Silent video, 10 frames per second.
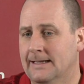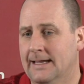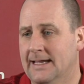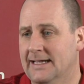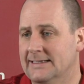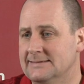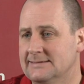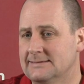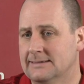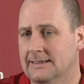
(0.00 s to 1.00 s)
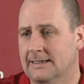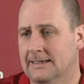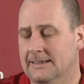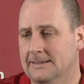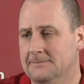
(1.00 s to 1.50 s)
has
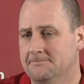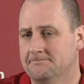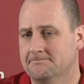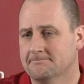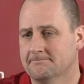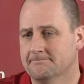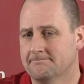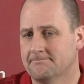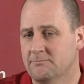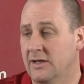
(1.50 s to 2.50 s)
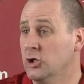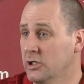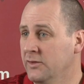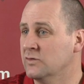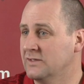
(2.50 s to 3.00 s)
been
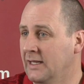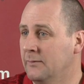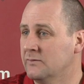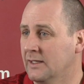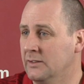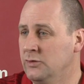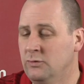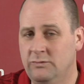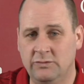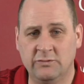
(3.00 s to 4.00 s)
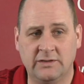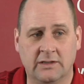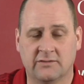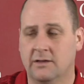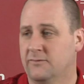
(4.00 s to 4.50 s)
good in those games. And you've seen
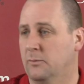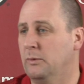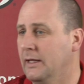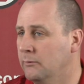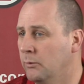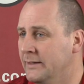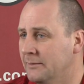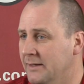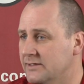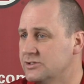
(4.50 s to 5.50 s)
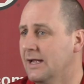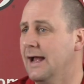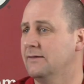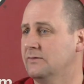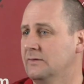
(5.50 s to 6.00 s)
us enough to play when we can make
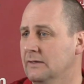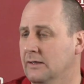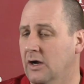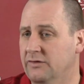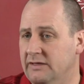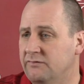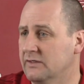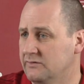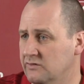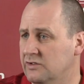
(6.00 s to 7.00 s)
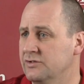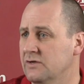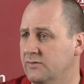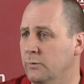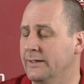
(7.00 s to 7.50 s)
shots. Our defense is good
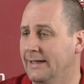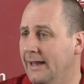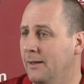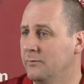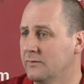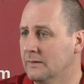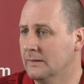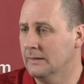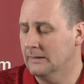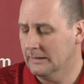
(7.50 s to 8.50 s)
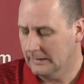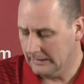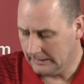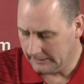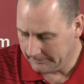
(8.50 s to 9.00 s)
enough to win games.
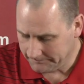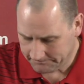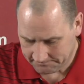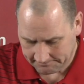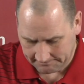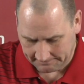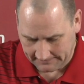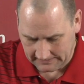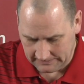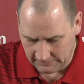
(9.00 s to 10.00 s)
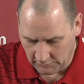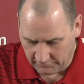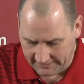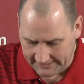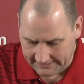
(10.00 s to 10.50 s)
You
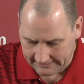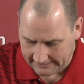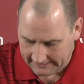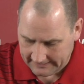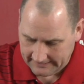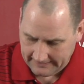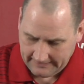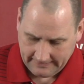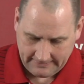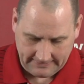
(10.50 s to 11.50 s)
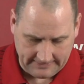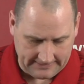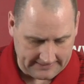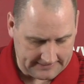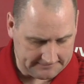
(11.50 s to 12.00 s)
know, they, if
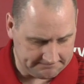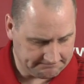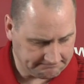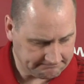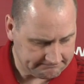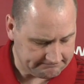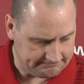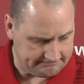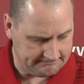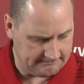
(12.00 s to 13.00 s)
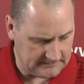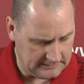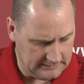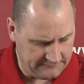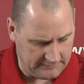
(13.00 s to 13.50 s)

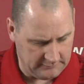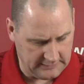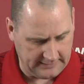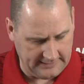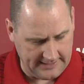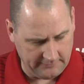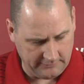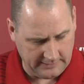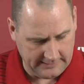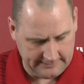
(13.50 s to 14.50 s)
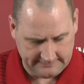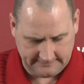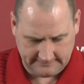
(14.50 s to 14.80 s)
I'm looking at it right,